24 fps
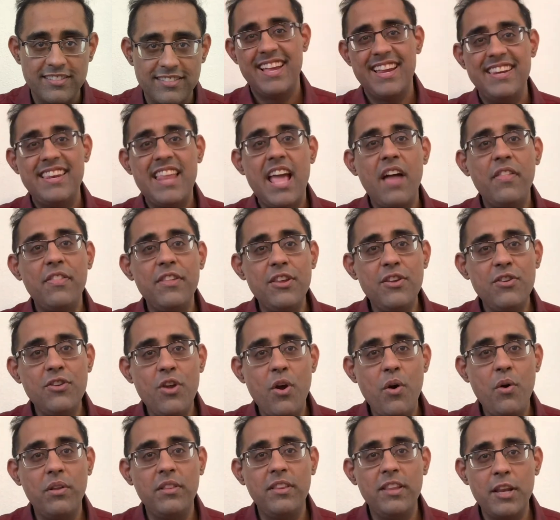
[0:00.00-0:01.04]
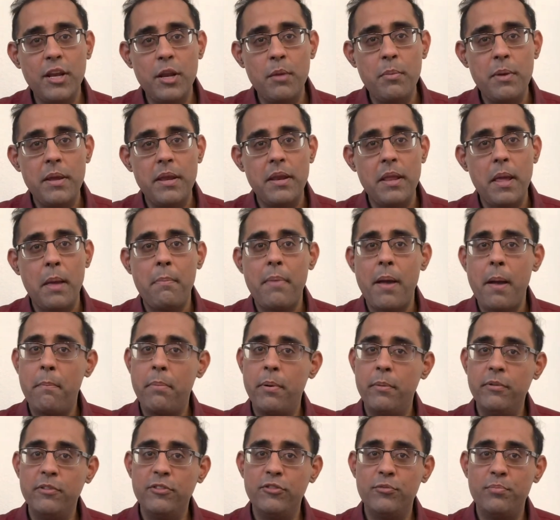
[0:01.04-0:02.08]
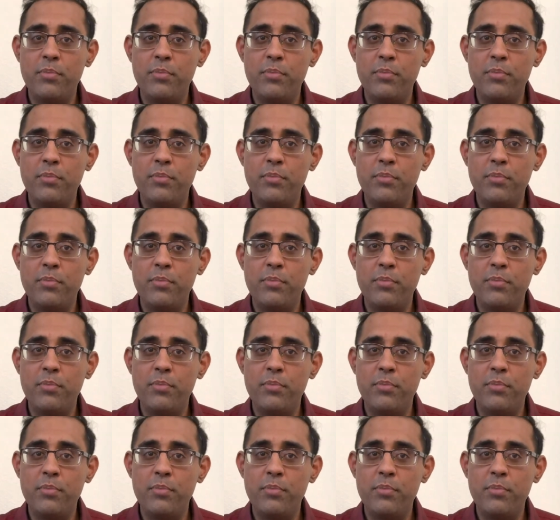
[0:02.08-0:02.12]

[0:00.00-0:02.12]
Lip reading: Now that you know a little bit about permissive